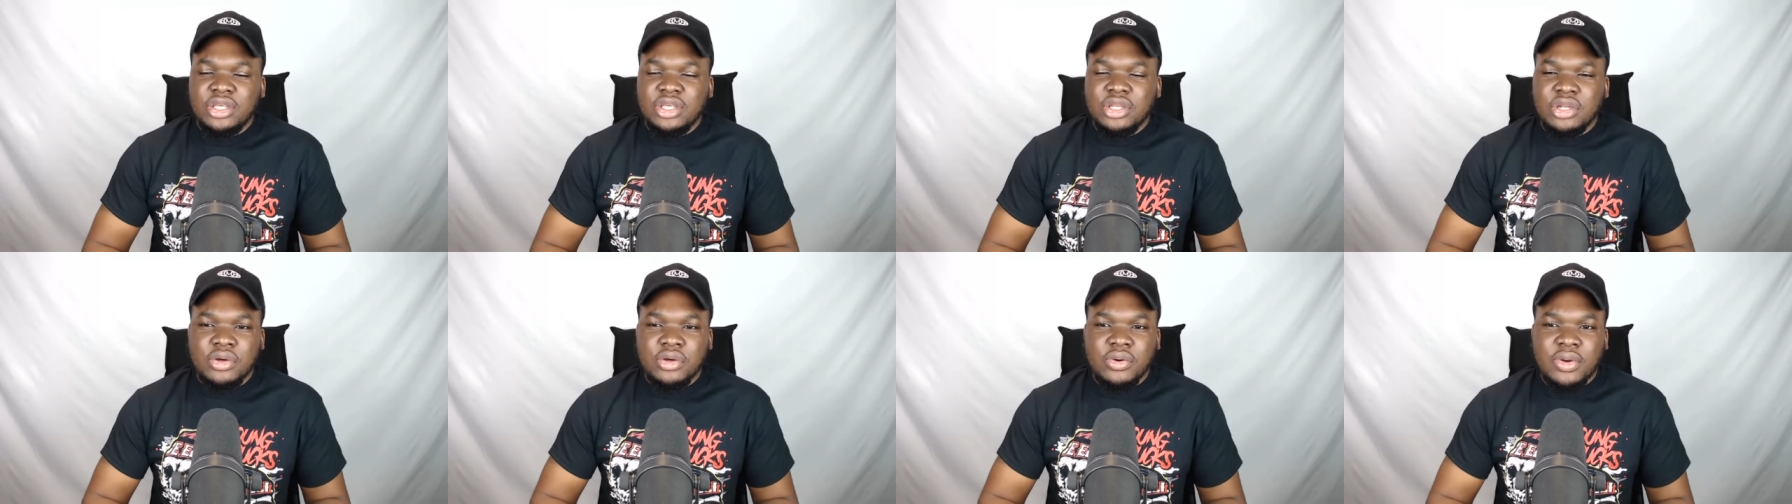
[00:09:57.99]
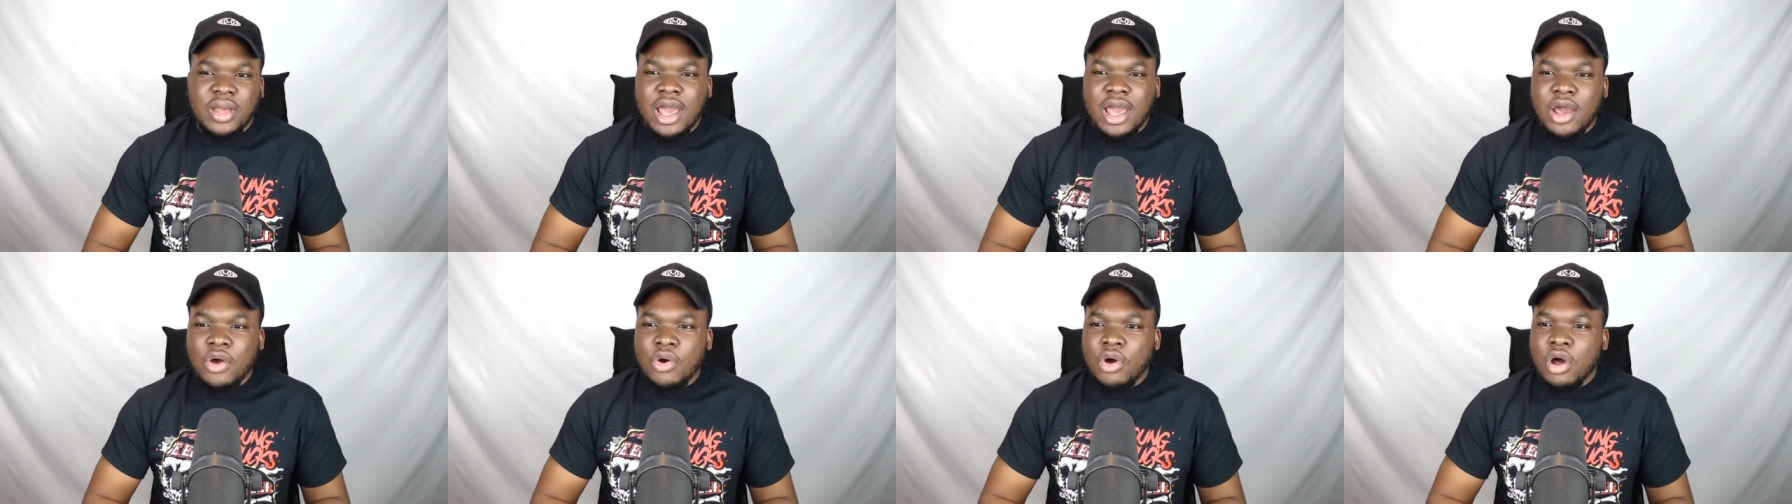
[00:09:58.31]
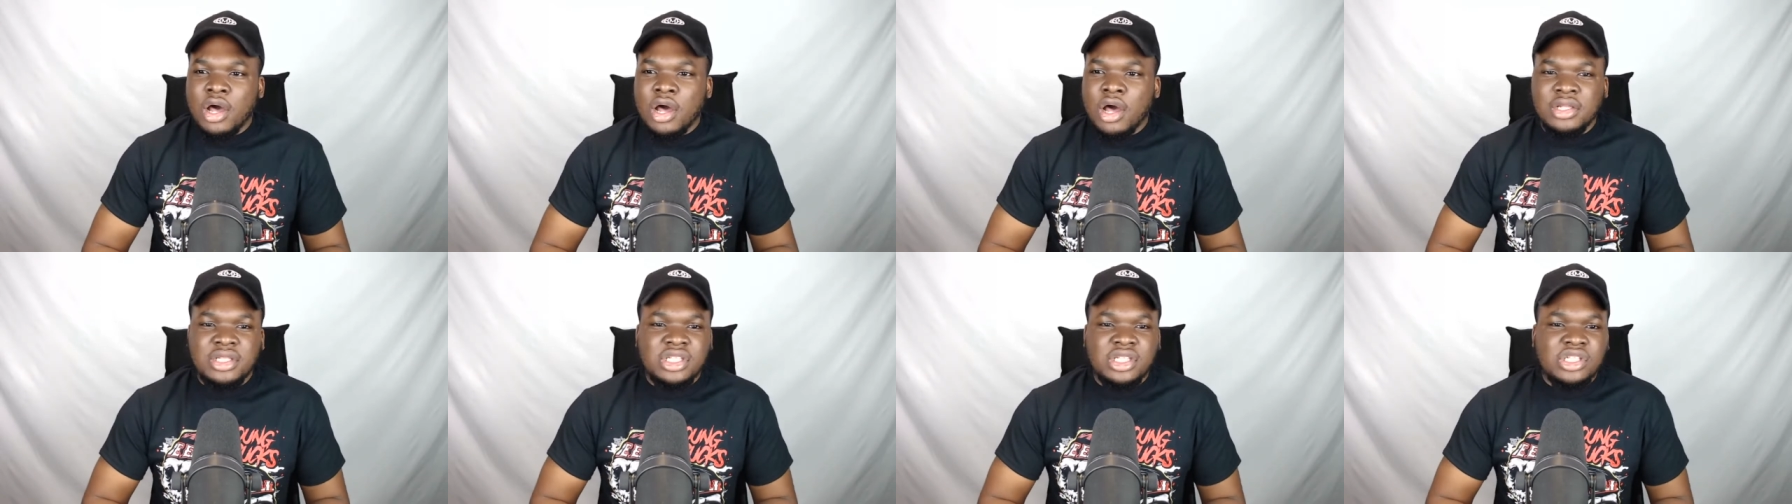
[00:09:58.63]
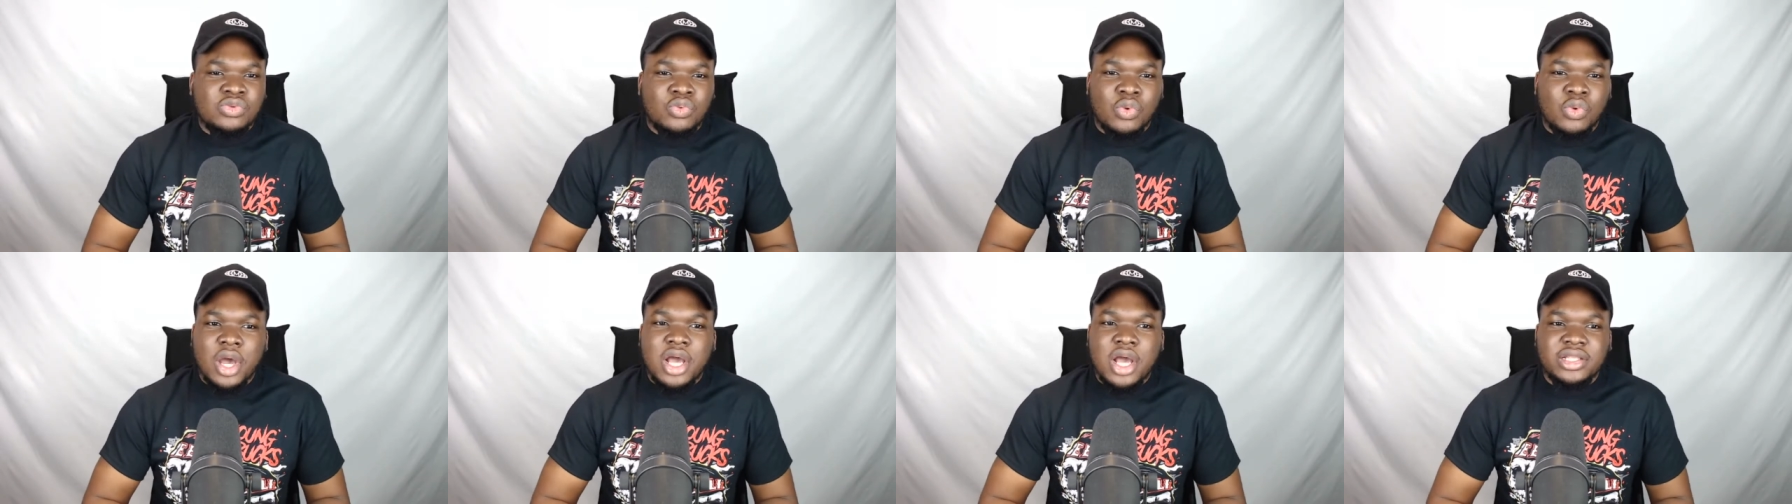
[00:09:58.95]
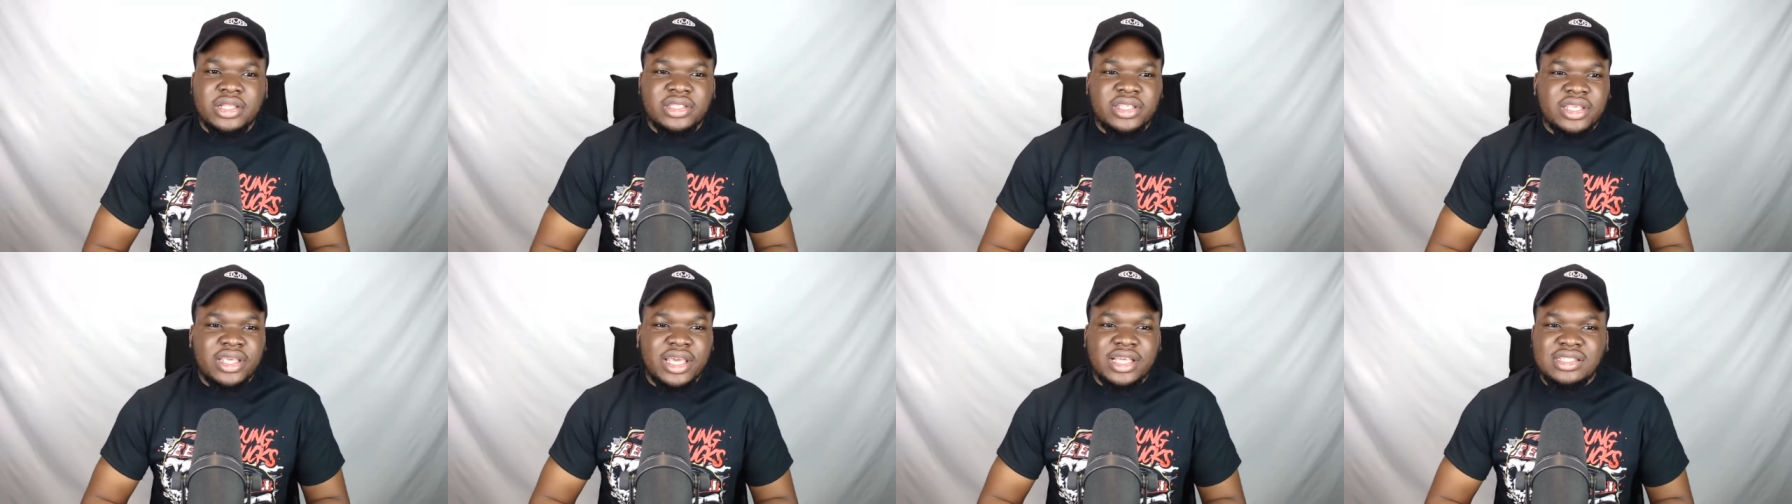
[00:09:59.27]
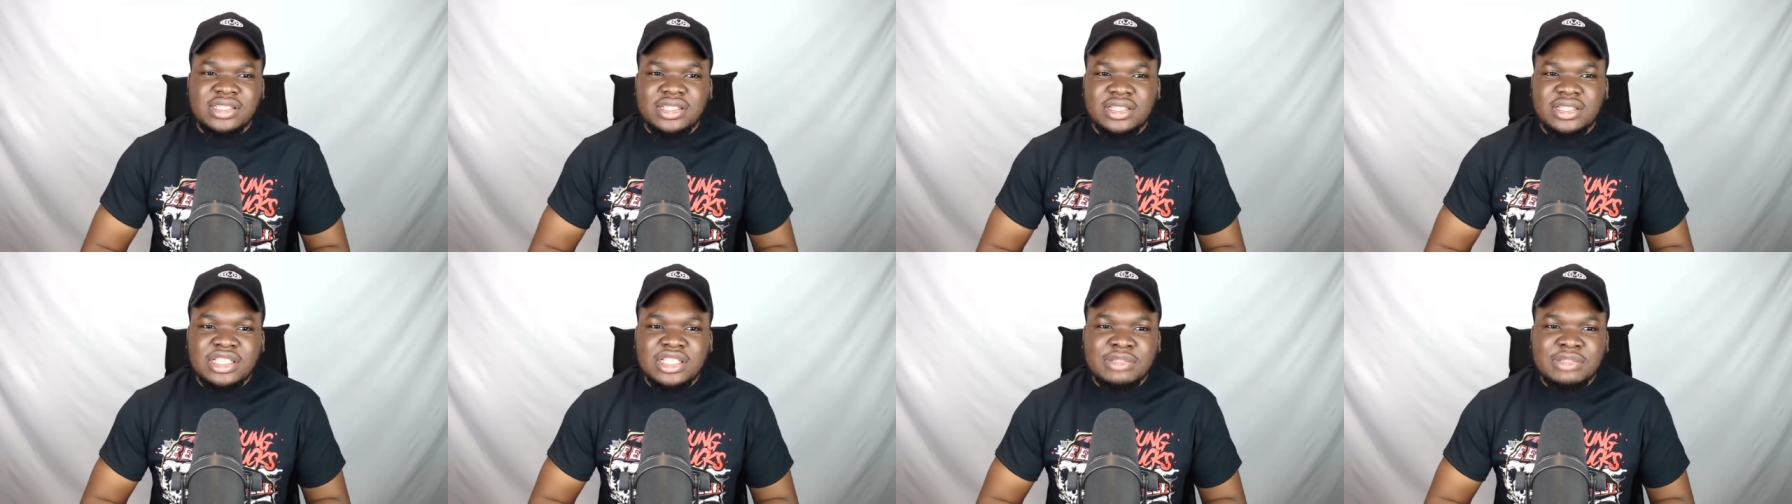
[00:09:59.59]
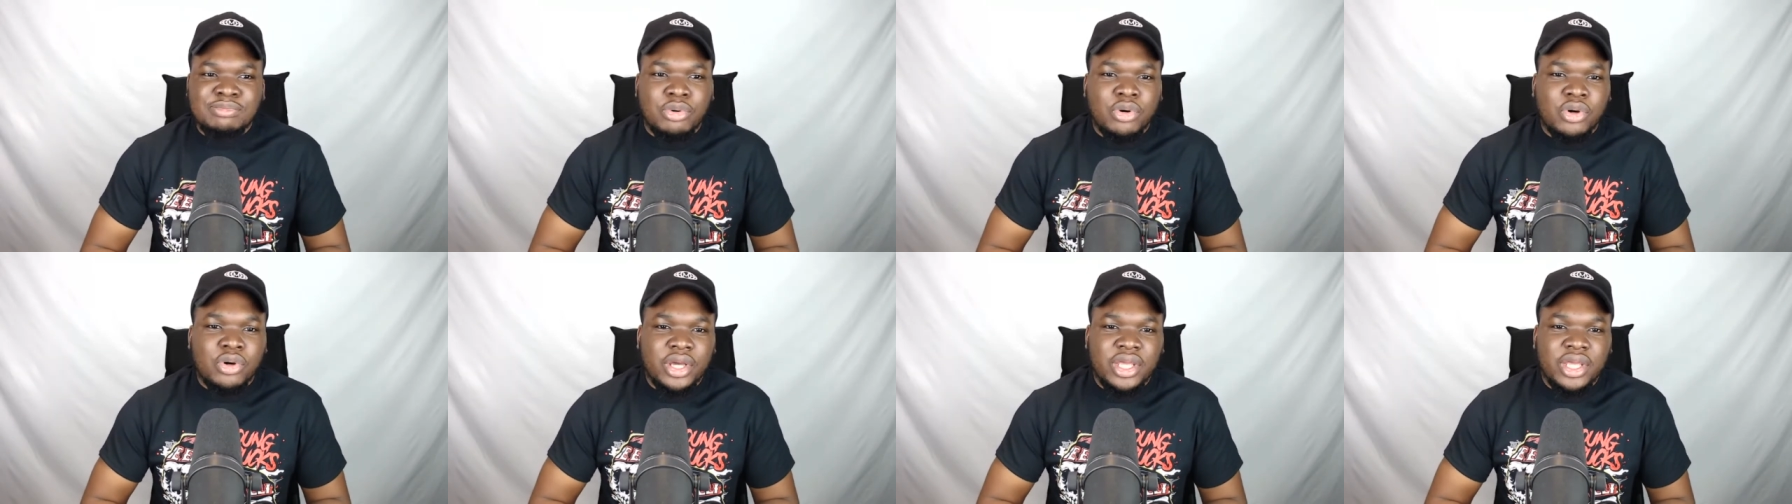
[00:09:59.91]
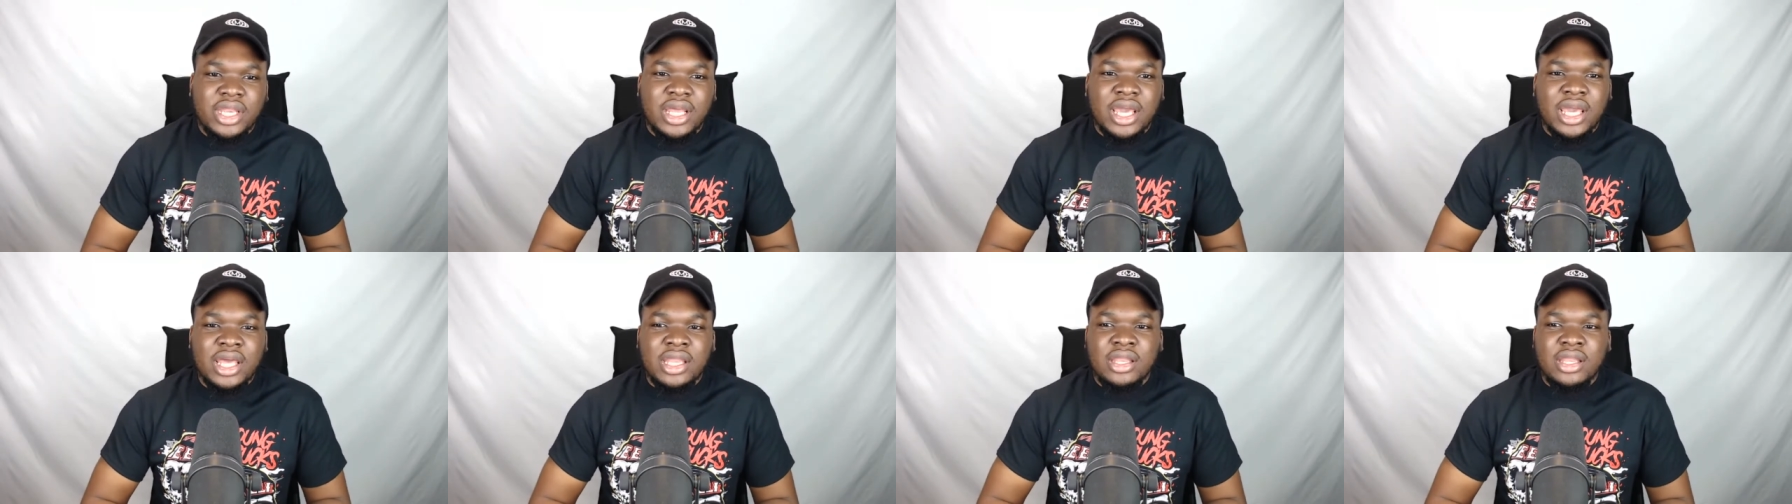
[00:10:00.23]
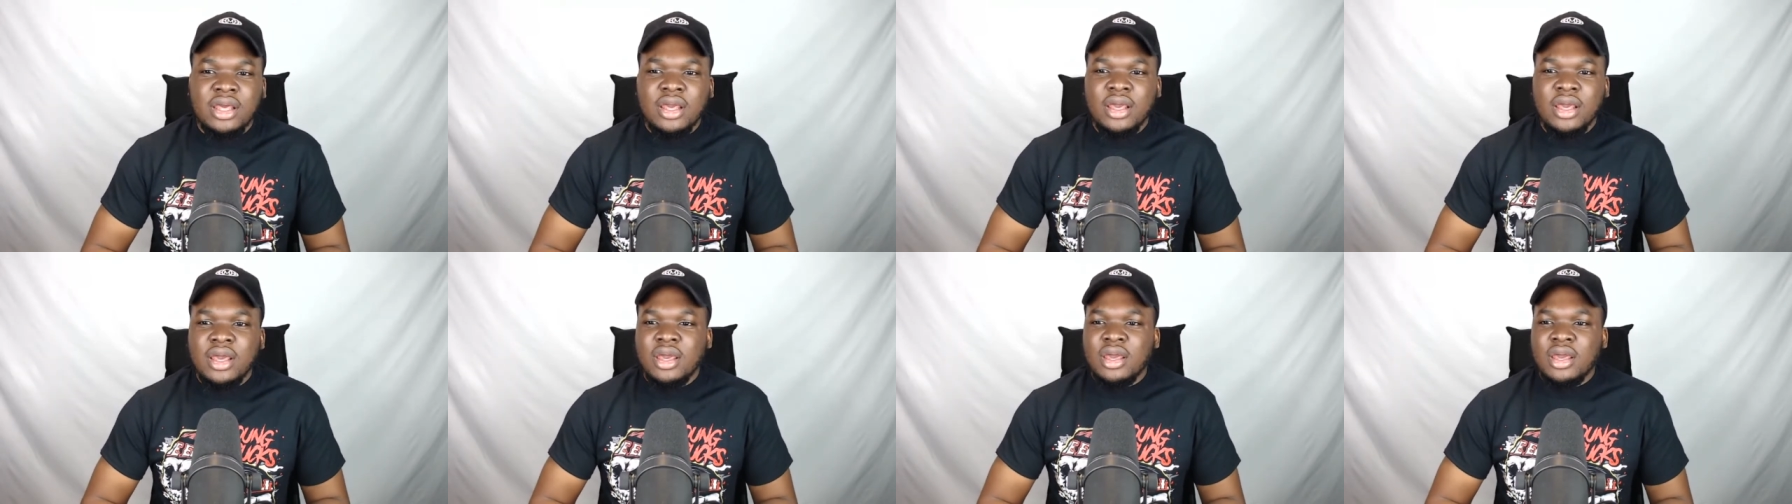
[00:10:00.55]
you know, how hard he's worked to get to this point and